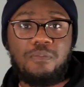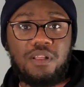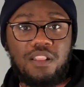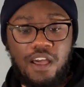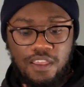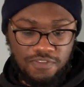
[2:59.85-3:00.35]

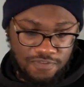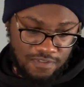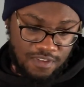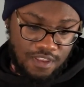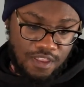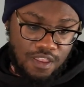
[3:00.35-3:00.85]
life.
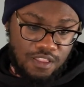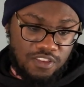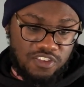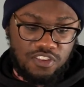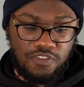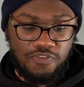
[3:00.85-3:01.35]
This is
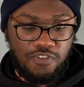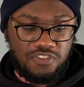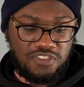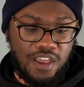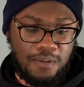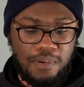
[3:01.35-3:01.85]
the first
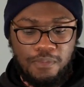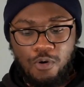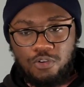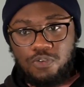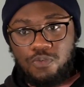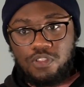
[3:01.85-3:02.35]
time I'm holding one